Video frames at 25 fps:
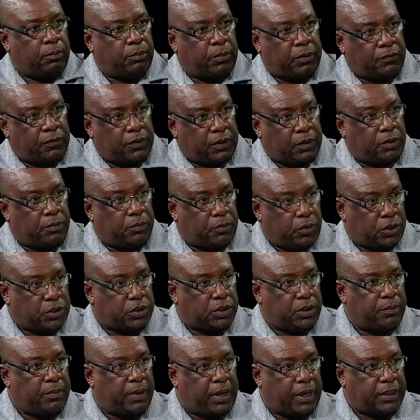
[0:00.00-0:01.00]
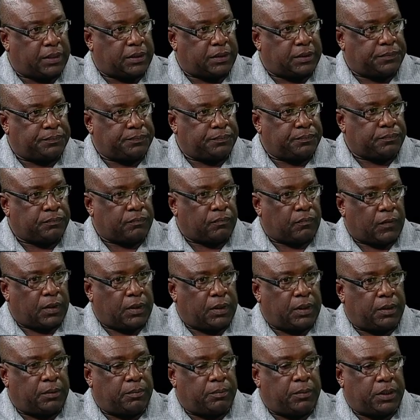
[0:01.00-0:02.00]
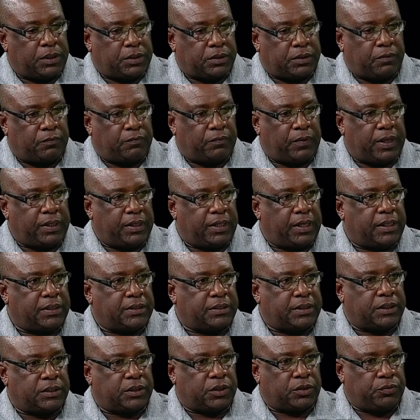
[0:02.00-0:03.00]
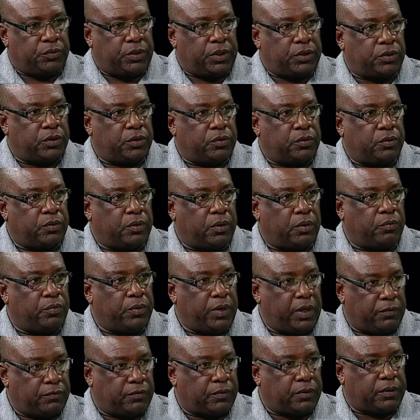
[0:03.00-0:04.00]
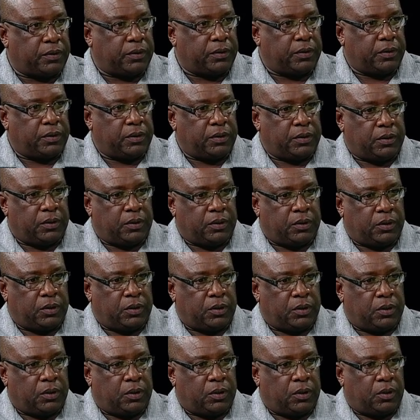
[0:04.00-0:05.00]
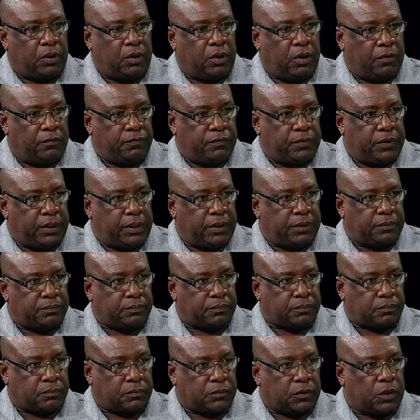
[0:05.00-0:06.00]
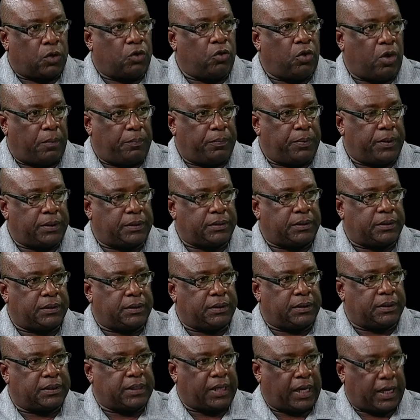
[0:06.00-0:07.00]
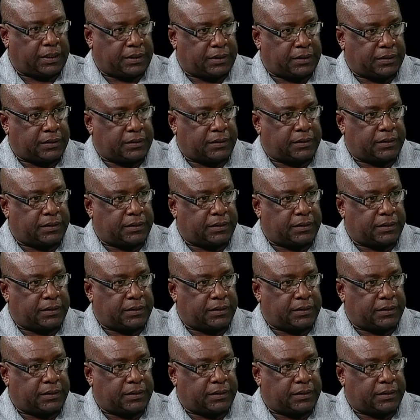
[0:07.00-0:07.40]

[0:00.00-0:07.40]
But for the commercial banks, the Minister of Finance has agreed to a waiver of the corporate tax